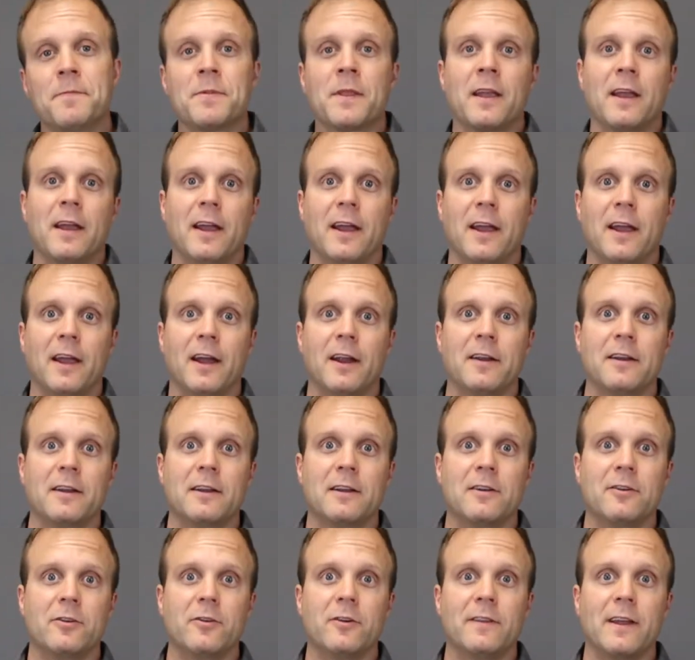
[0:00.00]
And in
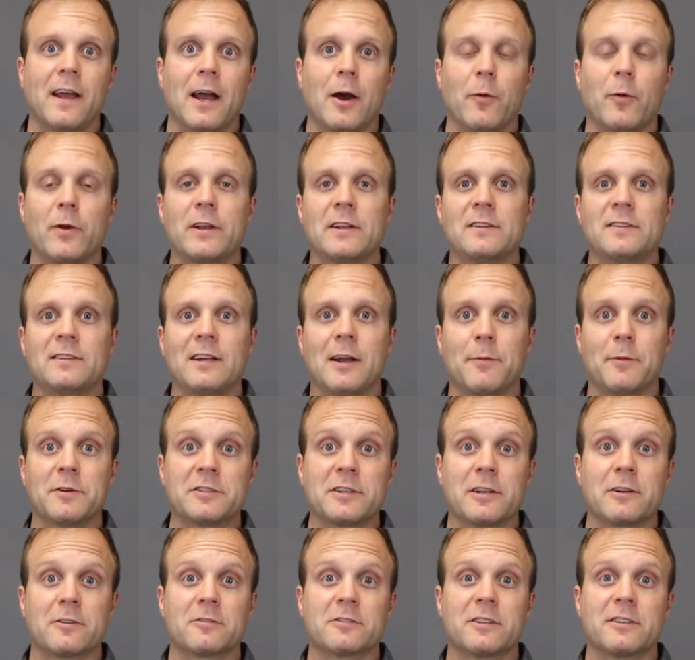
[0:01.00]
doing that, we can see how much
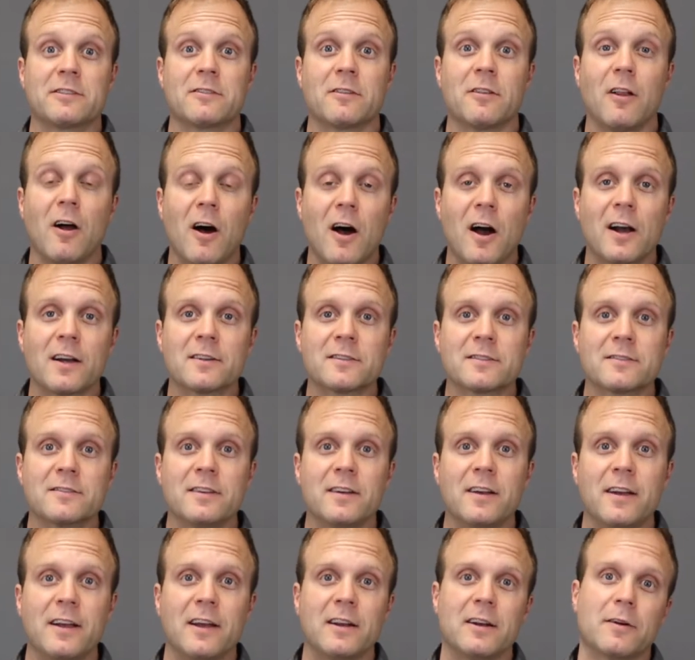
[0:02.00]
energy is lost
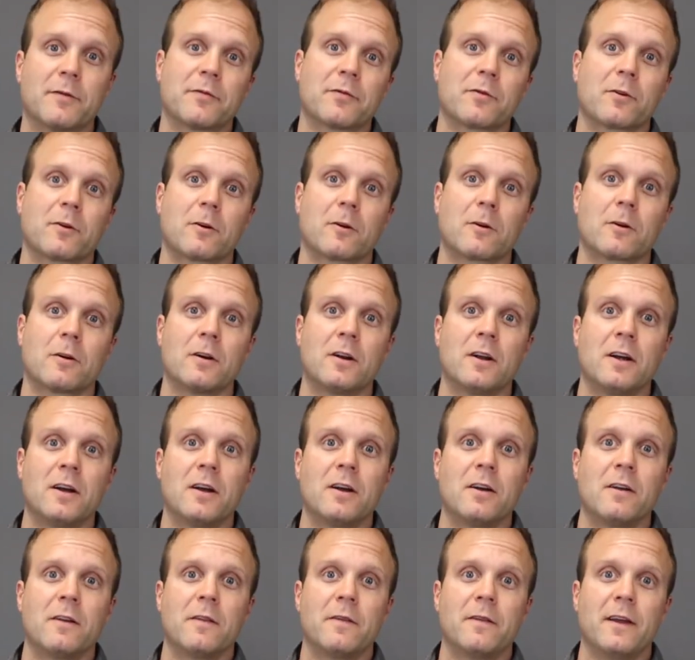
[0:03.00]
and infer
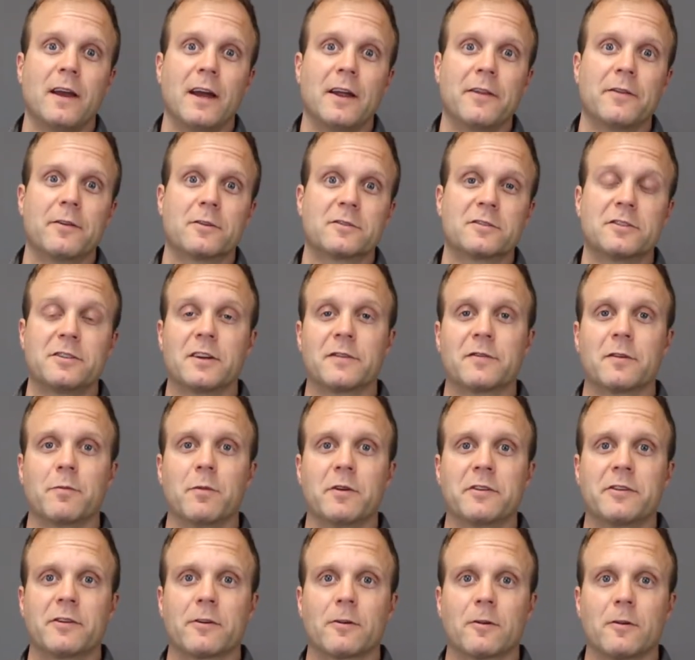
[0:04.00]
that there's different
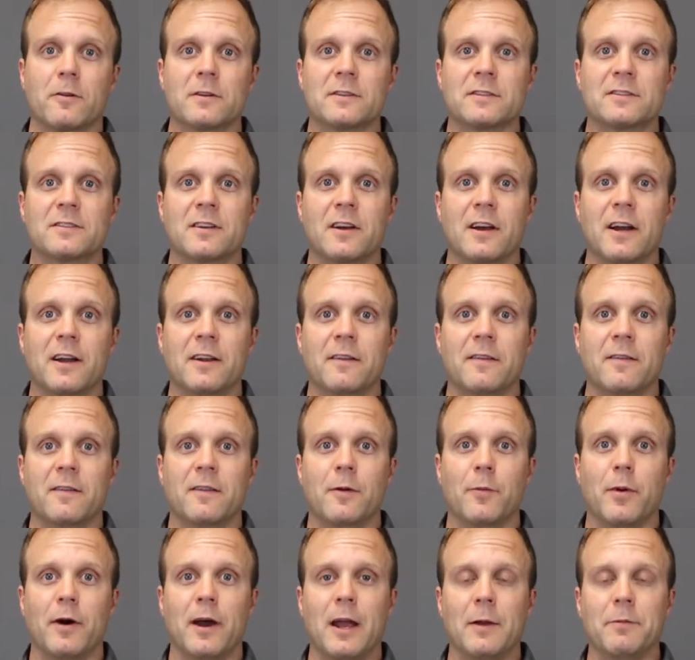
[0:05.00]
material inside the
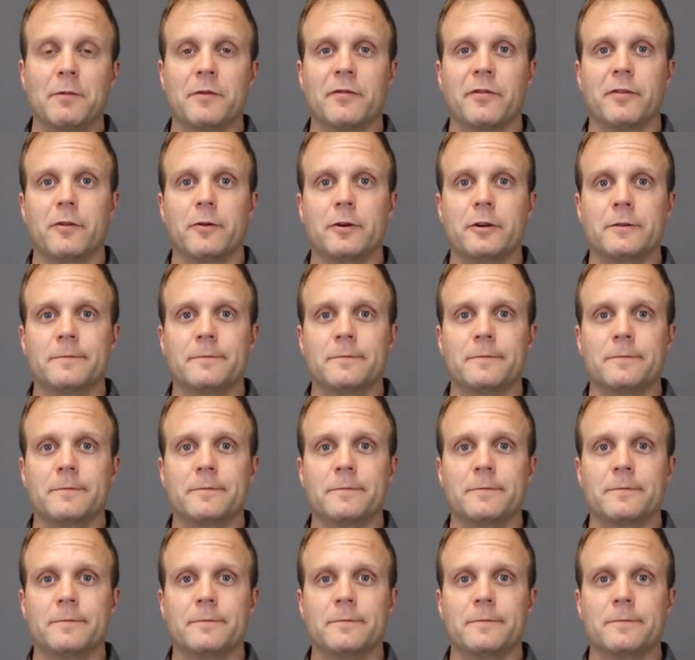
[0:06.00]
pipe and fluid.